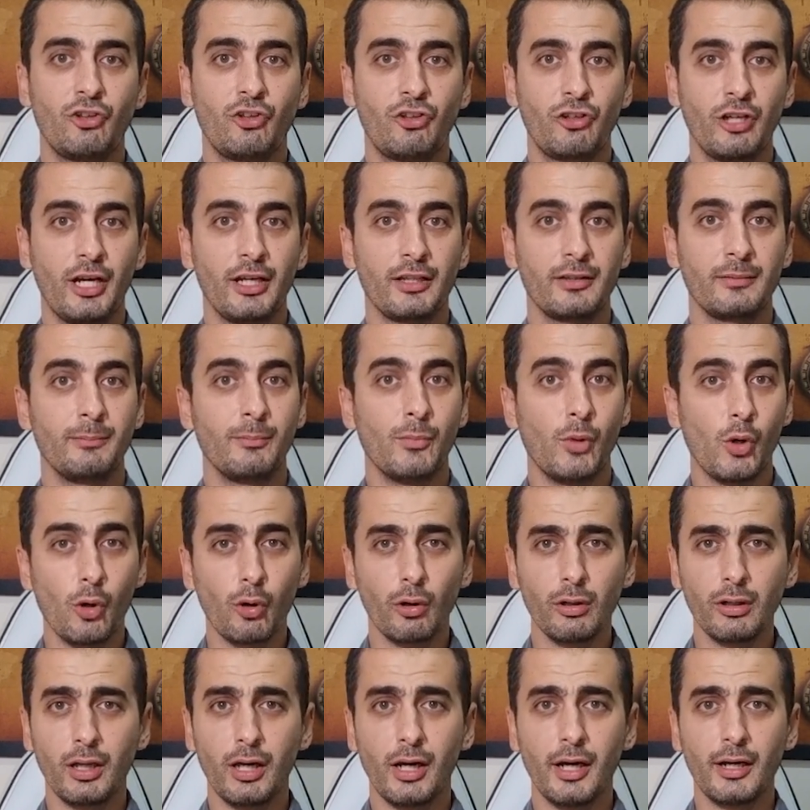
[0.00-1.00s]
shed
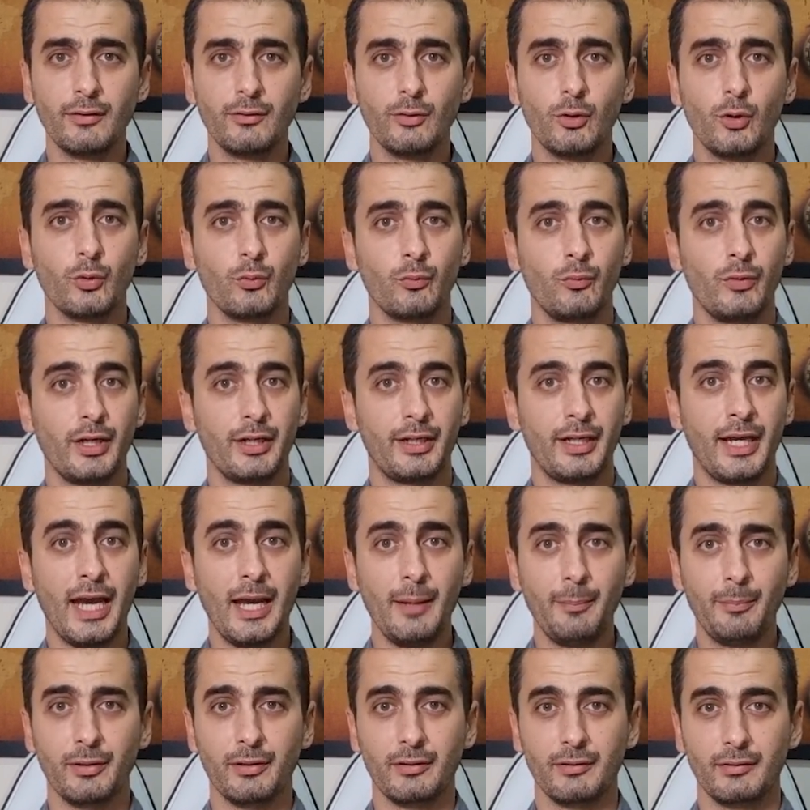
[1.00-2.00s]
more light on
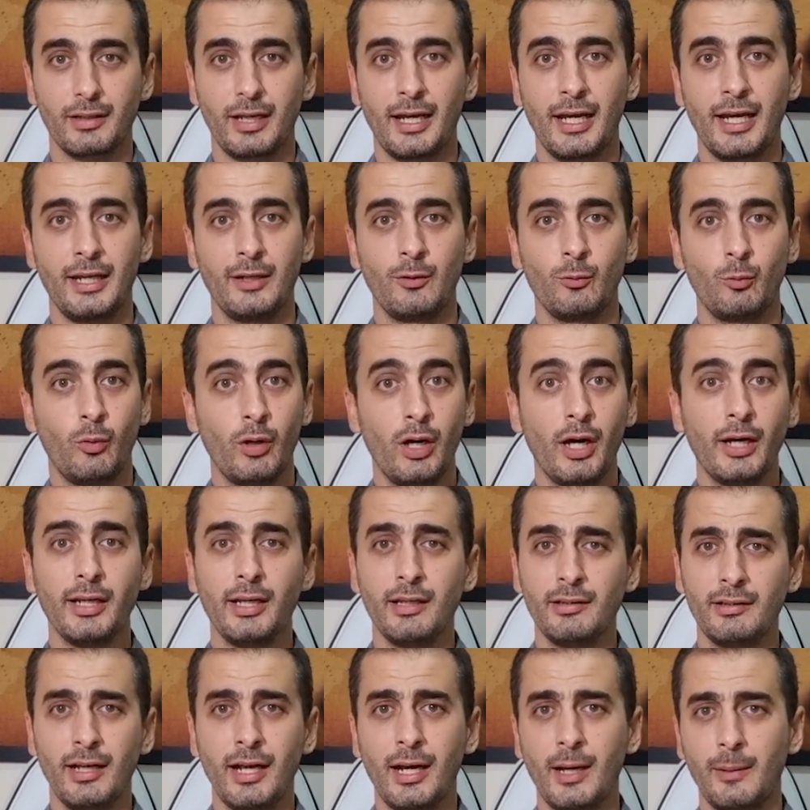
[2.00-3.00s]
what happened and why
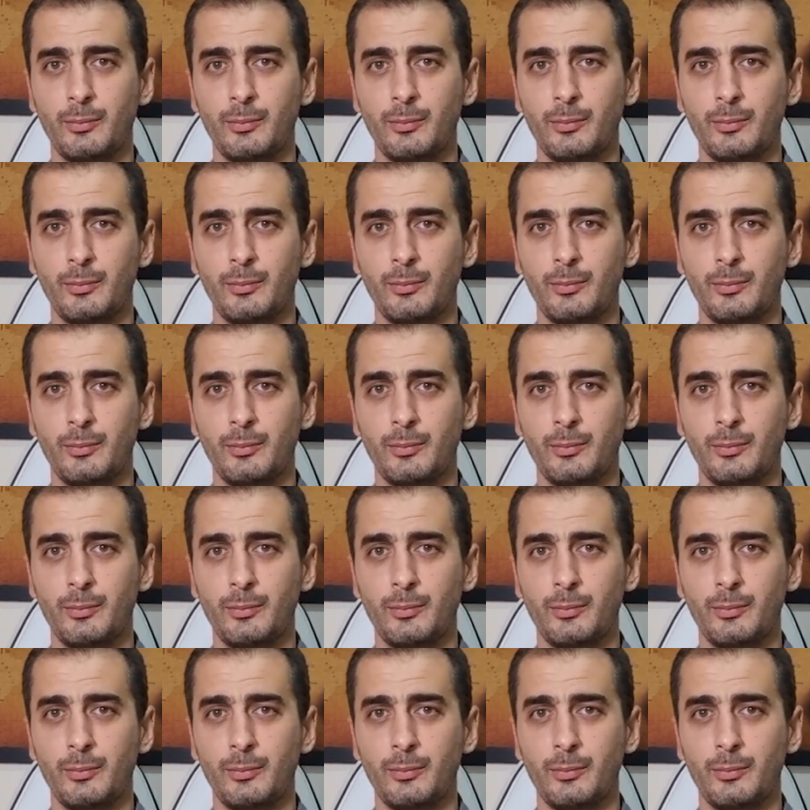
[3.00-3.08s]
it